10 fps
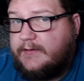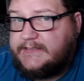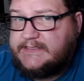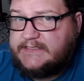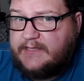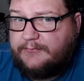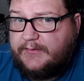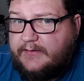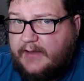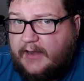This is
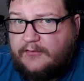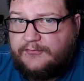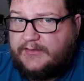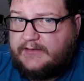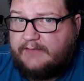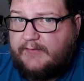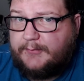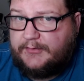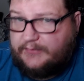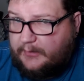something I don't think they've
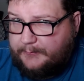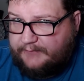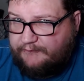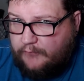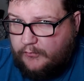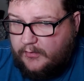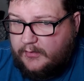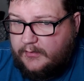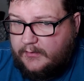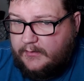ever done before.